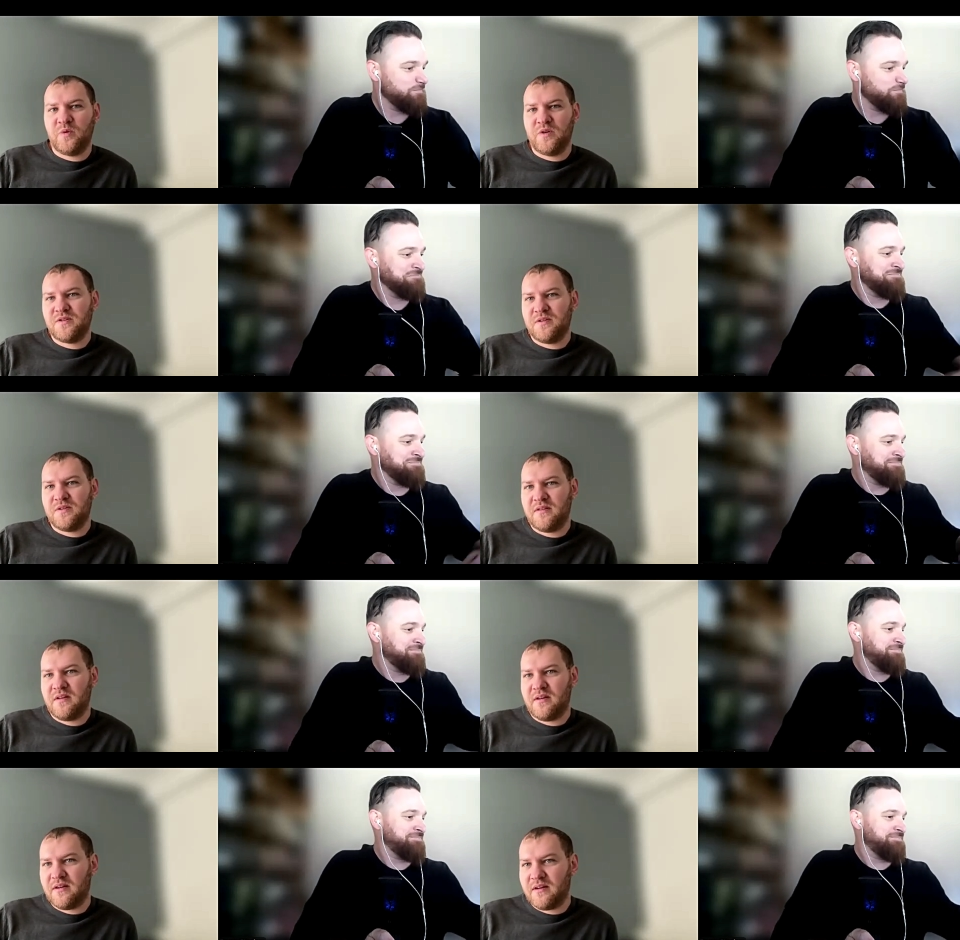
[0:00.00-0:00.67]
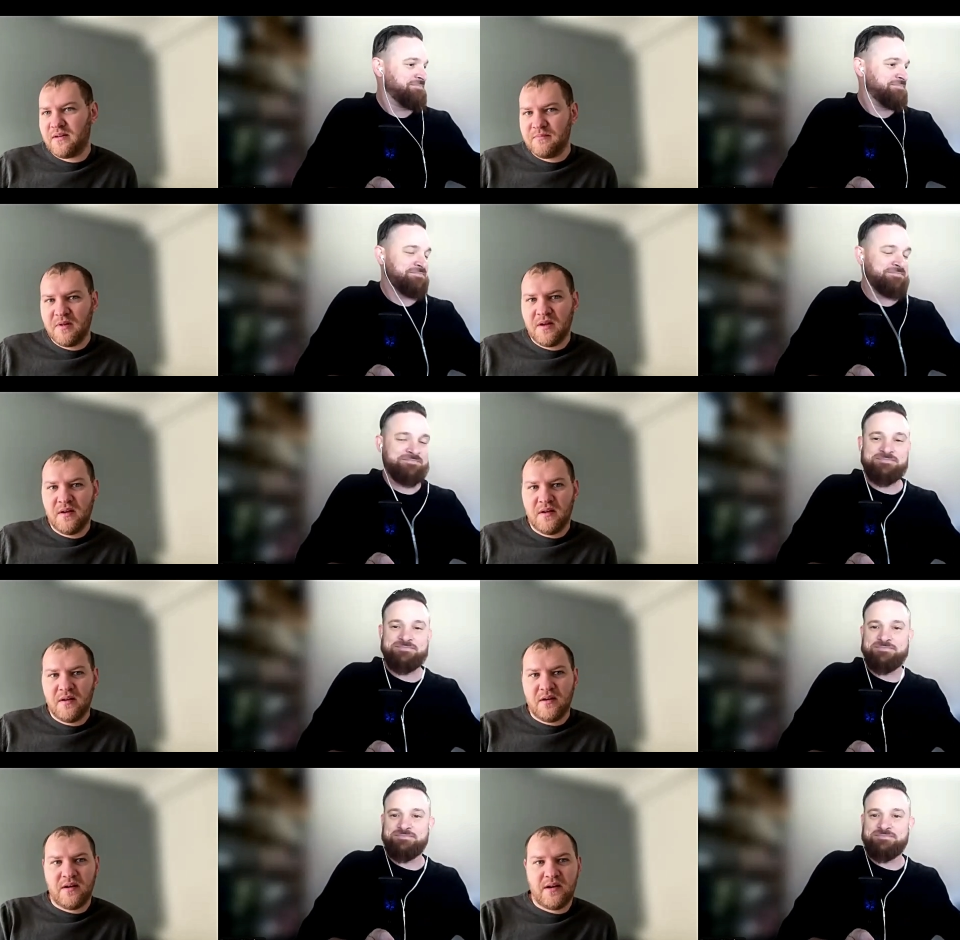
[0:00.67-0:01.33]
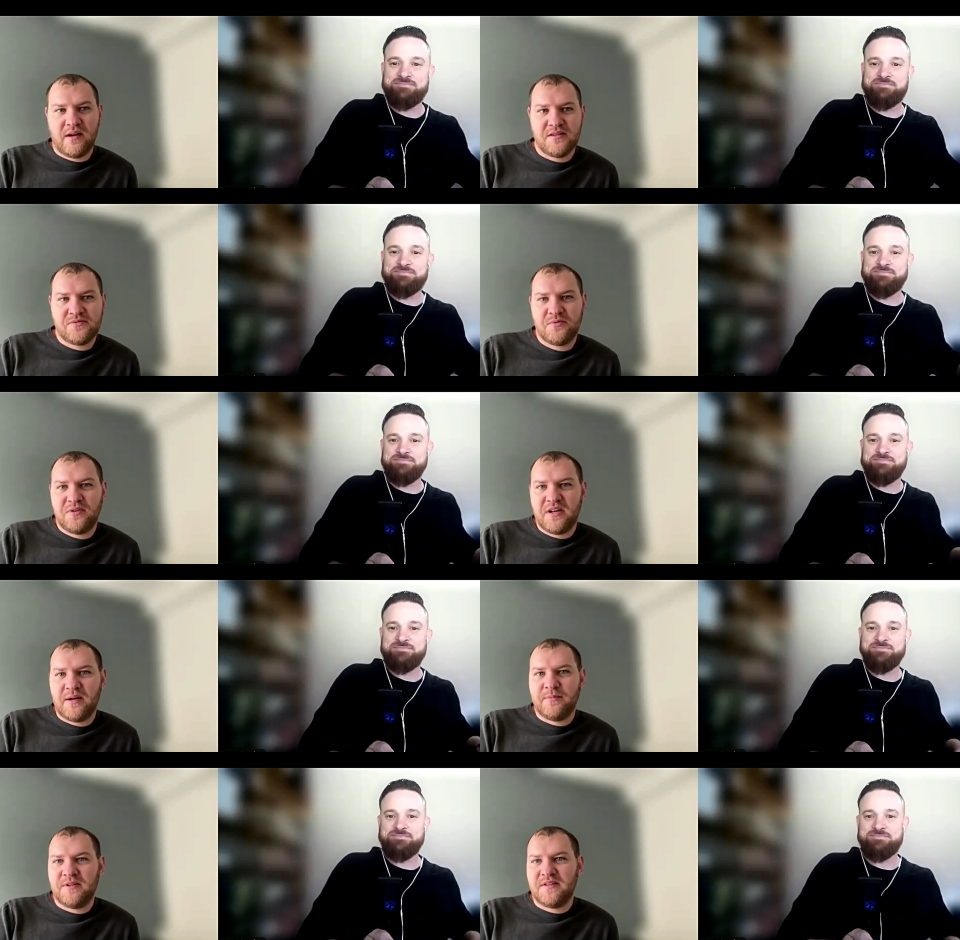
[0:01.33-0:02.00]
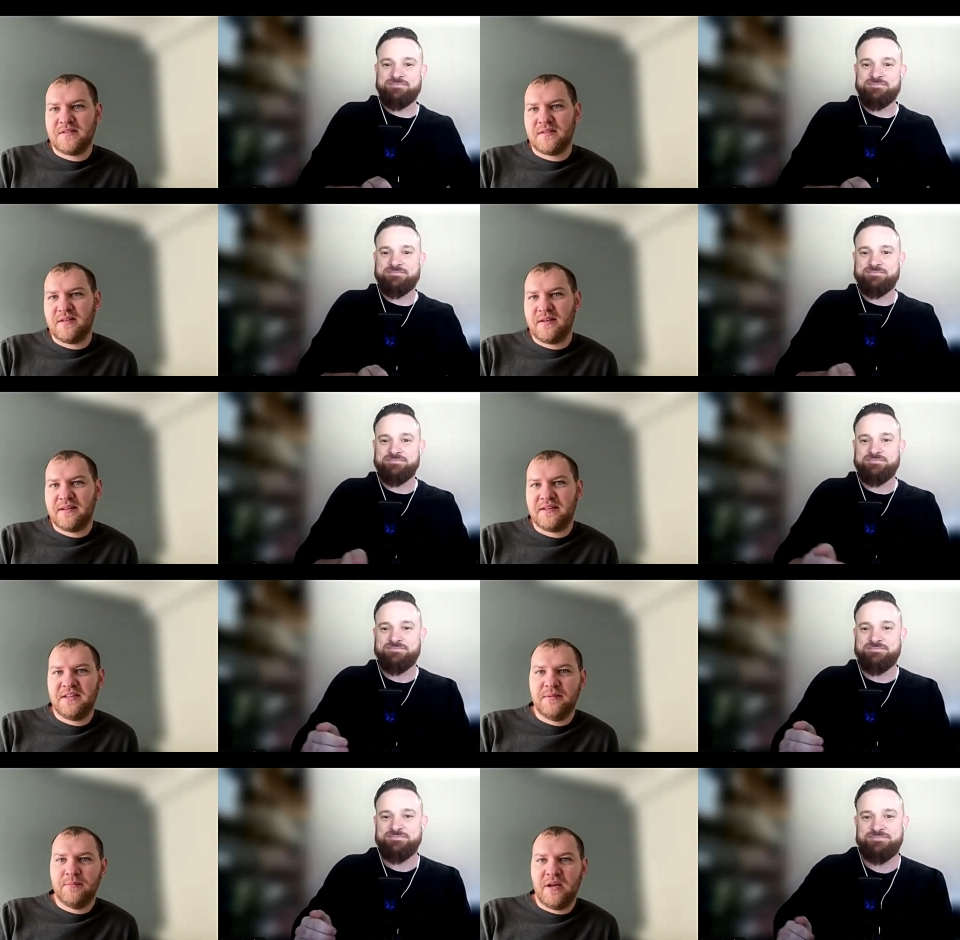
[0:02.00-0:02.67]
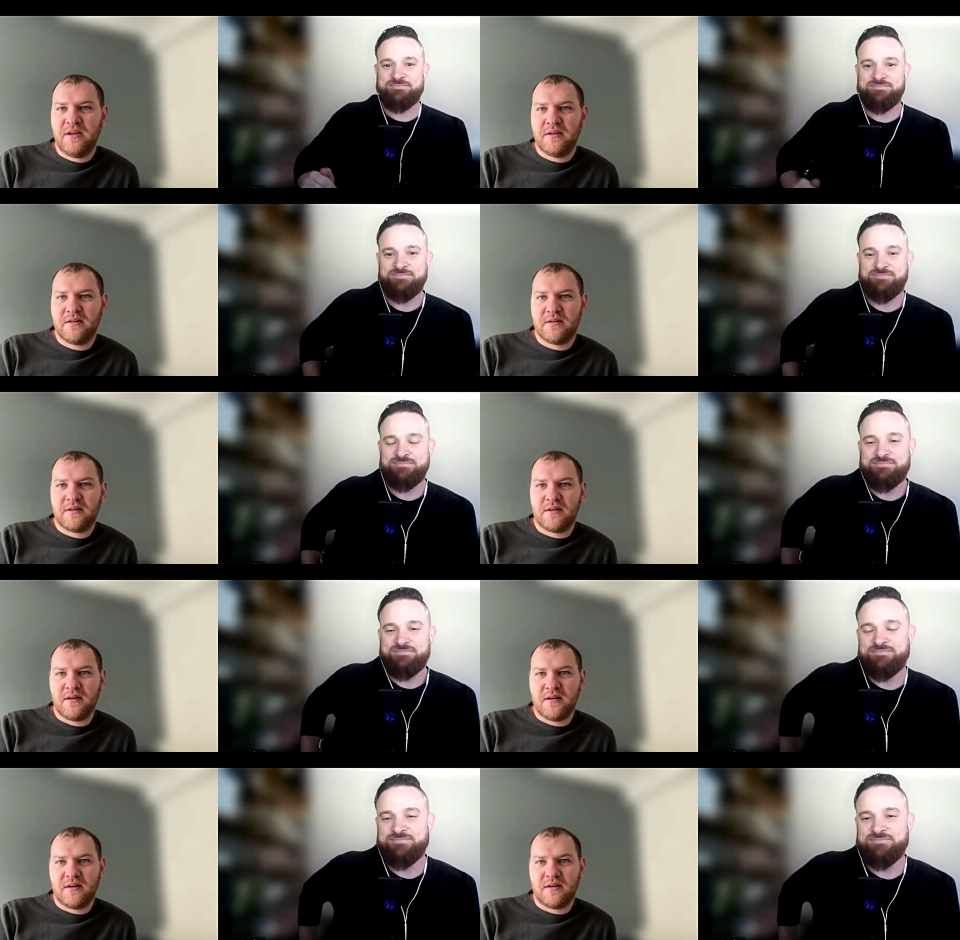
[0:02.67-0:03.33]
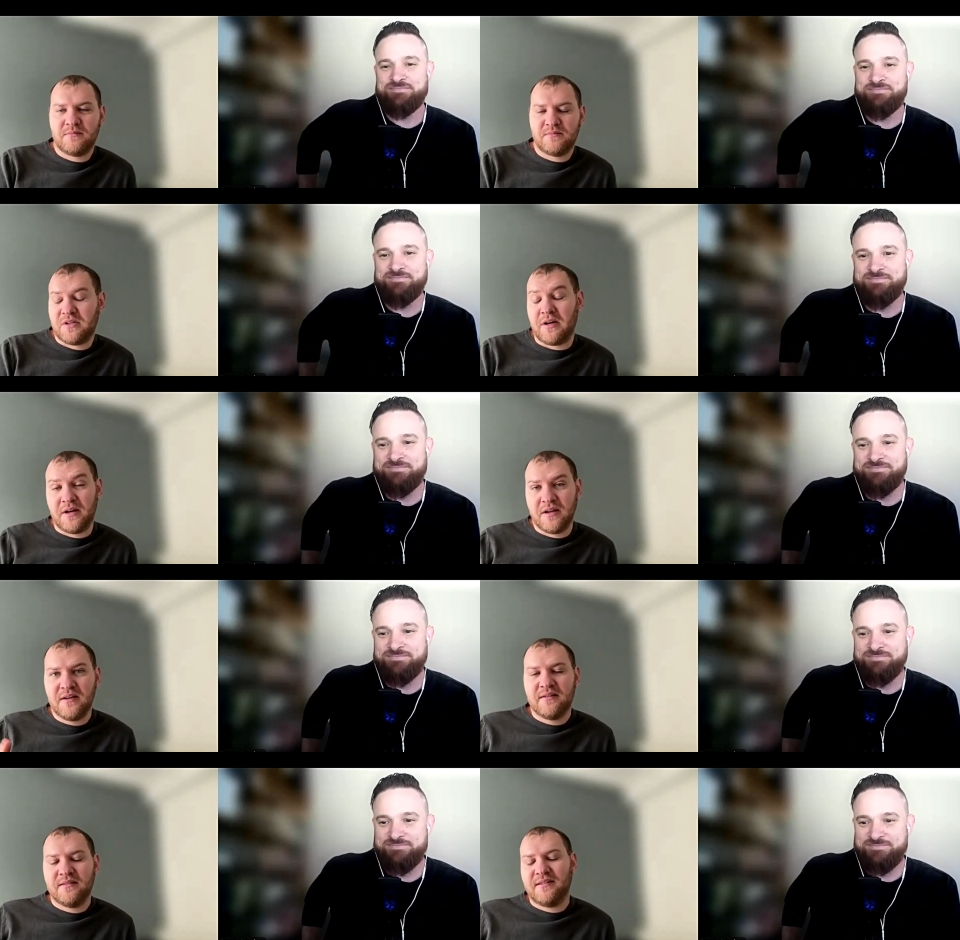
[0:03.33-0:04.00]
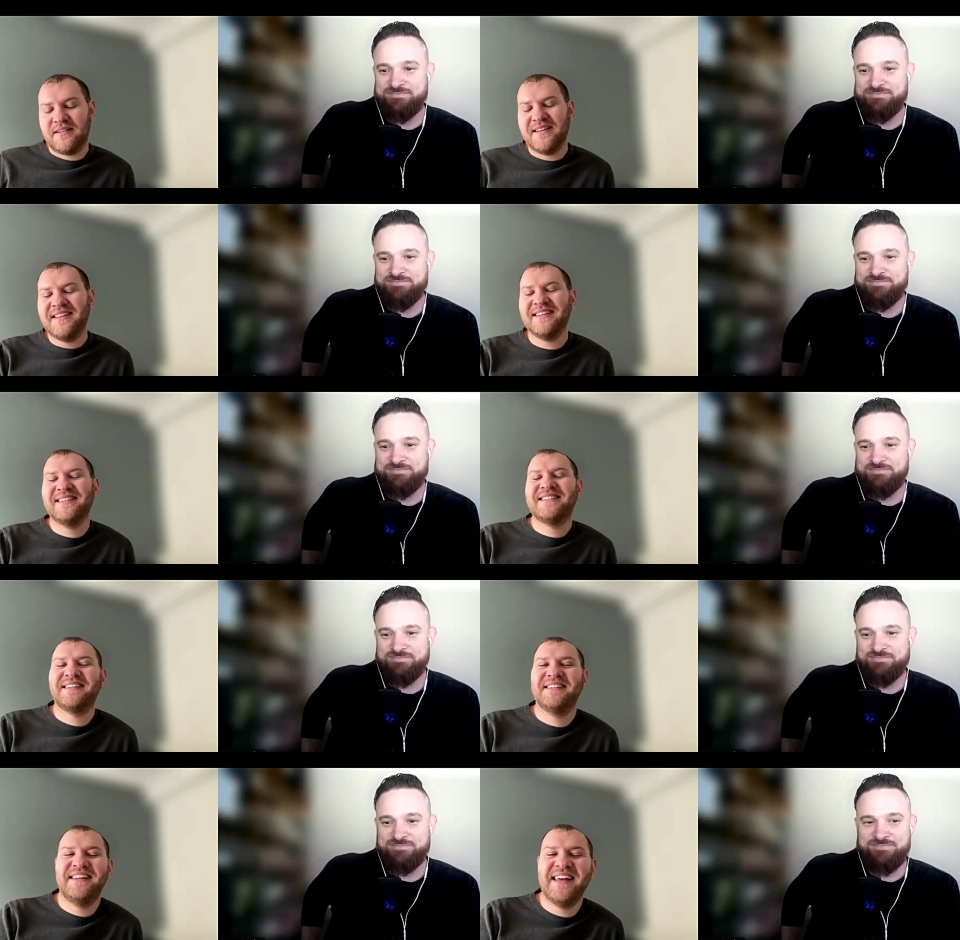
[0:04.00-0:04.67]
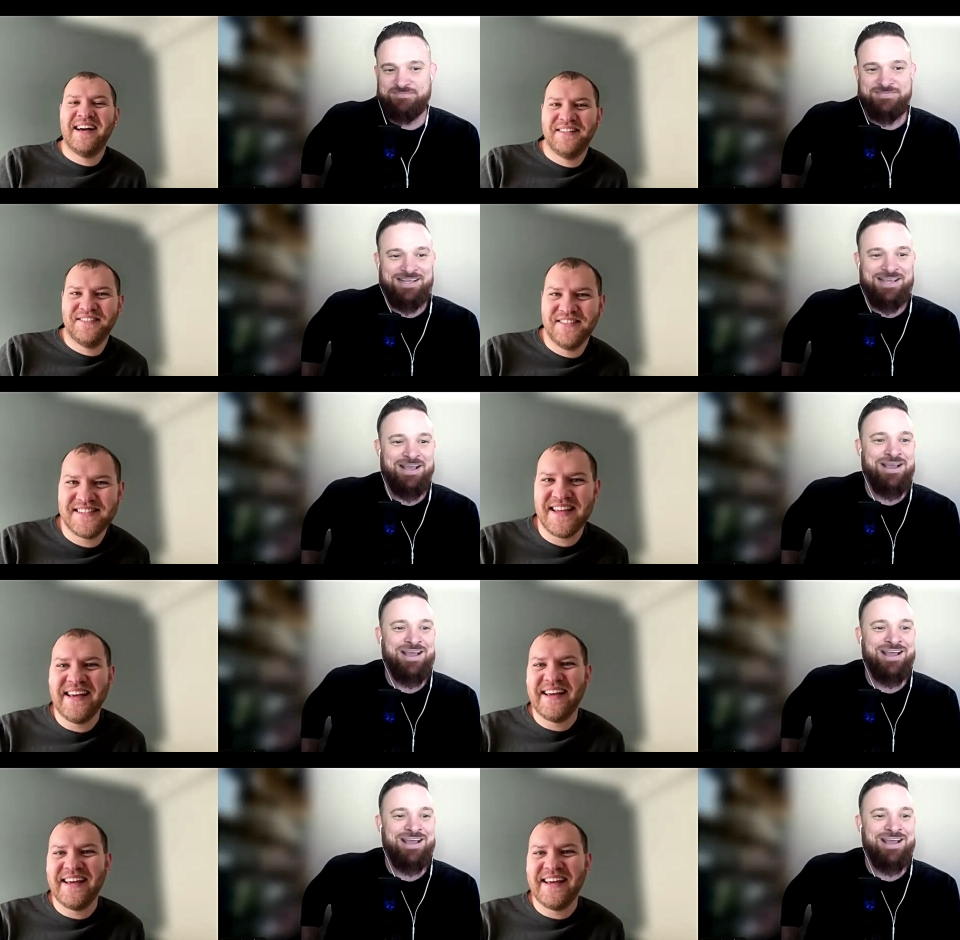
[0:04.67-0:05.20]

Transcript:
Speaker 1: which is uh, uh, 3W's uh, Keymakr. Uh, sorry, 3W's